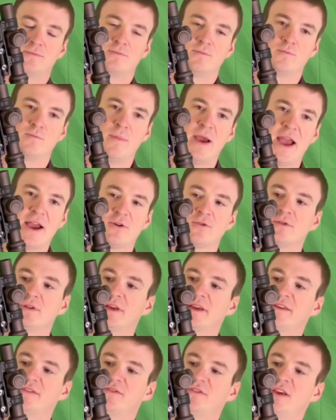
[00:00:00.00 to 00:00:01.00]
mag
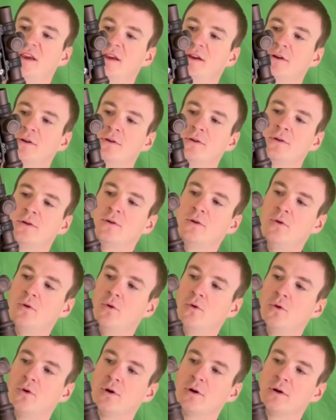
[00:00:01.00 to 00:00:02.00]
release here
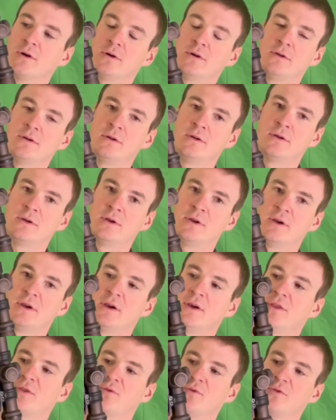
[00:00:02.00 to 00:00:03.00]
or
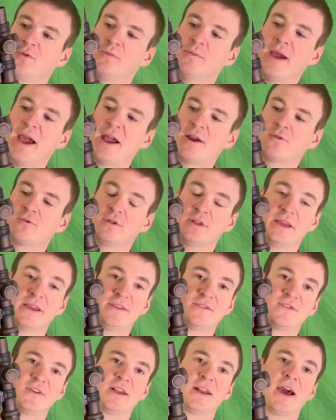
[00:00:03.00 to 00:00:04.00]
through the mag
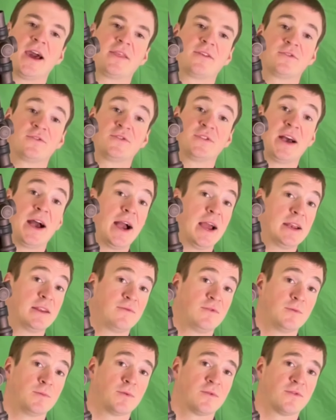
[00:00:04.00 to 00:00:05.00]
release on either side if
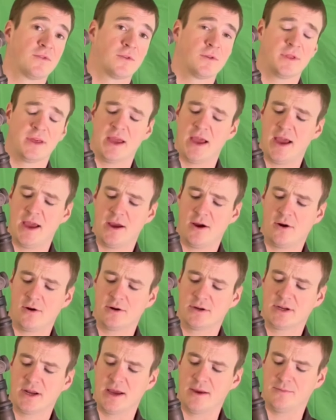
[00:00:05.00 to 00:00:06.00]
you prefer the AR
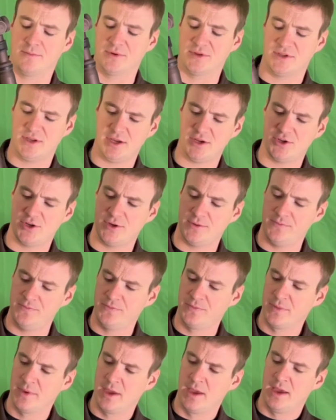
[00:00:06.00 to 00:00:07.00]
type
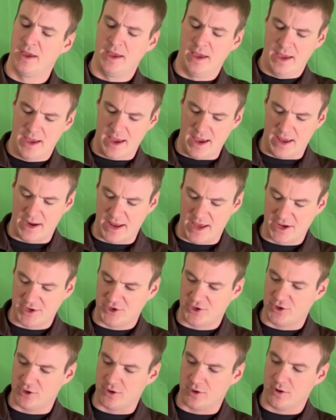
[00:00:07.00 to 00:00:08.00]
position. And as
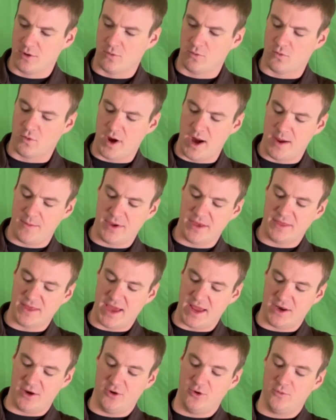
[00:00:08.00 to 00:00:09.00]
you're ramming
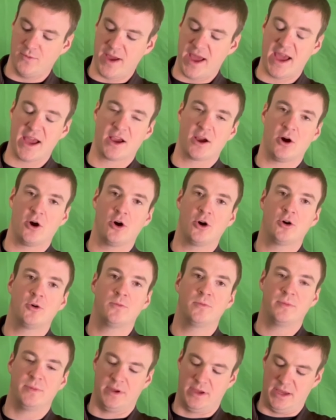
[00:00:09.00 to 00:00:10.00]
that new mag
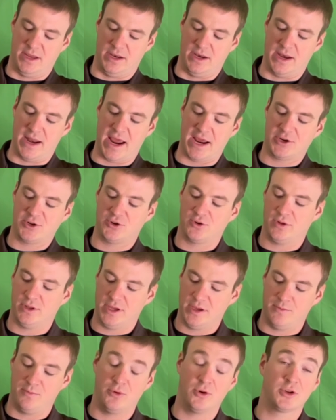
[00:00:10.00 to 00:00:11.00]
home, it
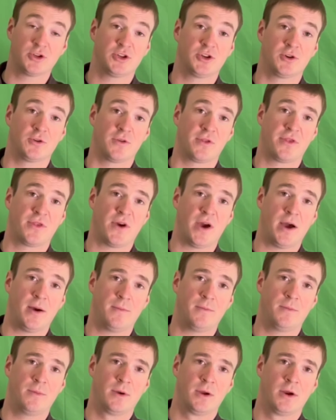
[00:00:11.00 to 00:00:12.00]
naturally puts your
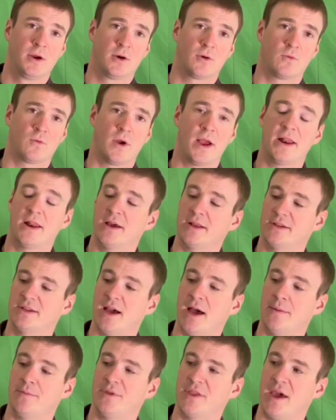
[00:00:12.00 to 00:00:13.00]
thumb right on
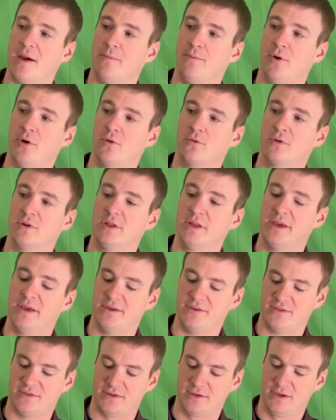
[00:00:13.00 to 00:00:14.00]
top of that bolt
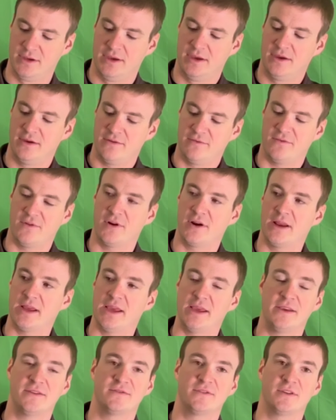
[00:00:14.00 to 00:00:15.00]
release. It's very
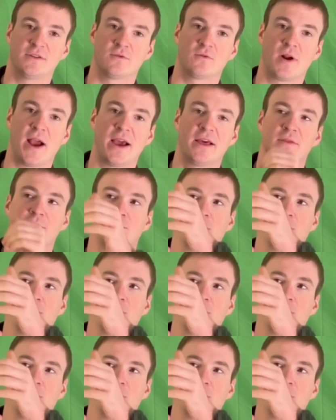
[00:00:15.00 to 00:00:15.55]
easy to ride the